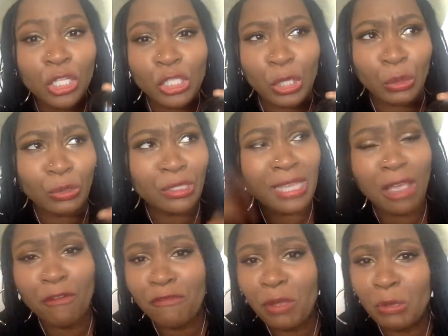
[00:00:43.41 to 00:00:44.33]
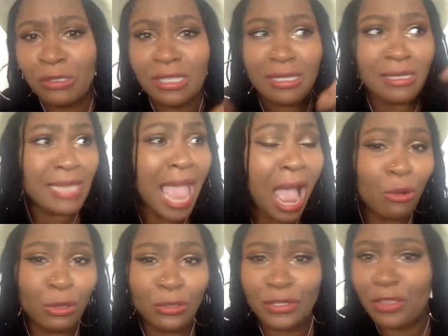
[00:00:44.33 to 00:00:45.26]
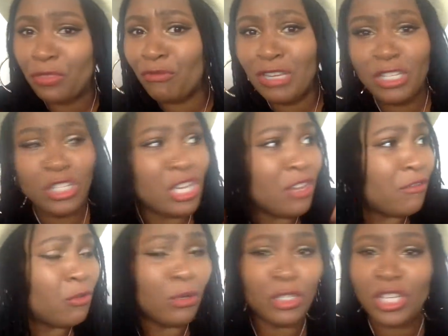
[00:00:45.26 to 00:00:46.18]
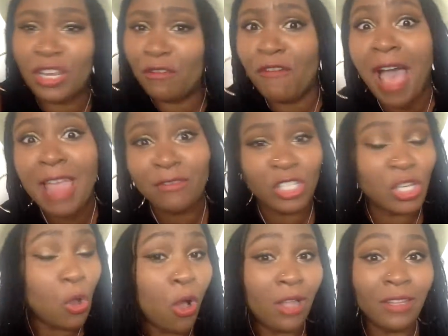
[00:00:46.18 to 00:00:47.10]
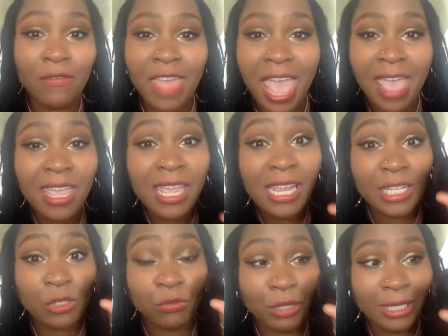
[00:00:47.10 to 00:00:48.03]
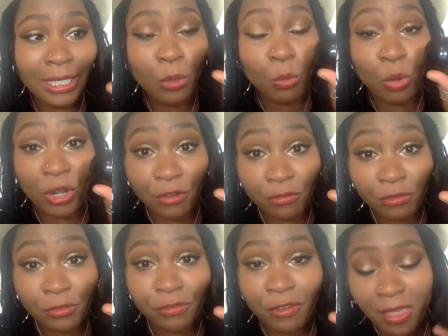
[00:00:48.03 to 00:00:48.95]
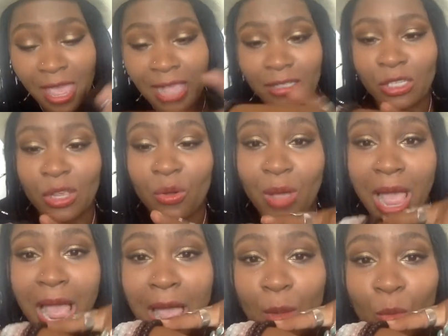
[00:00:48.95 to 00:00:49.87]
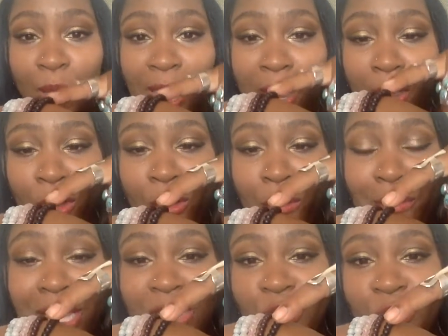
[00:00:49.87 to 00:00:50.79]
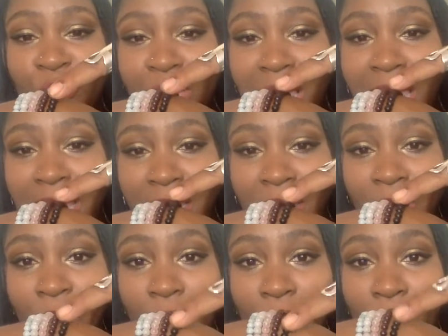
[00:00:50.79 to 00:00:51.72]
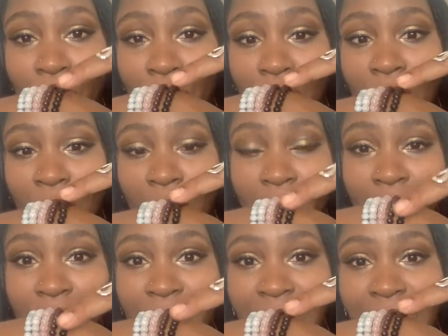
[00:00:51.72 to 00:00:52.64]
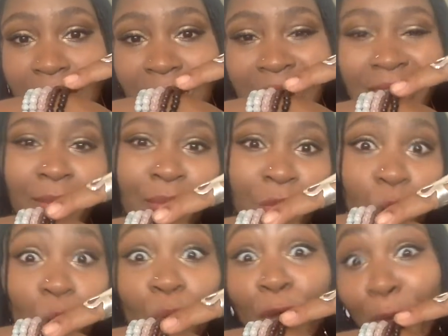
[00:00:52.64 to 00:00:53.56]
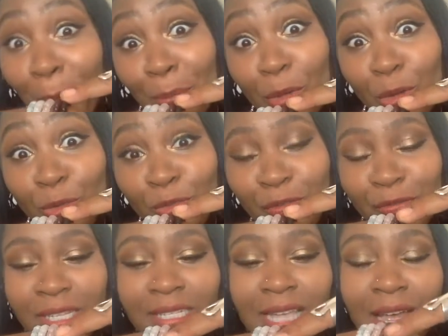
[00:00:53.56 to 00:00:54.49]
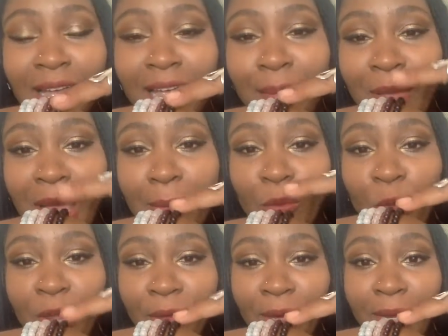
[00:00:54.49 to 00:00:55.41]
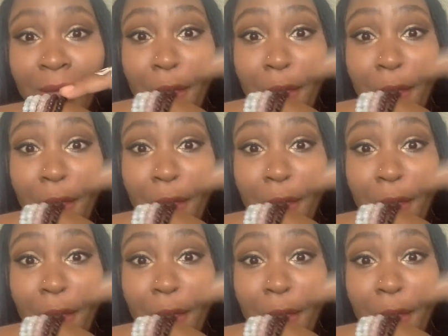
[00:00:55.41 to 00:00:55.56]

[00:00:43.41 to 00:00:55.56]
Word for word: So cell phones and towers and 3G and 4G and 5G, all of that. It's really wonderful for that. So I wear my shungite all the time or most of the time. I'm wearing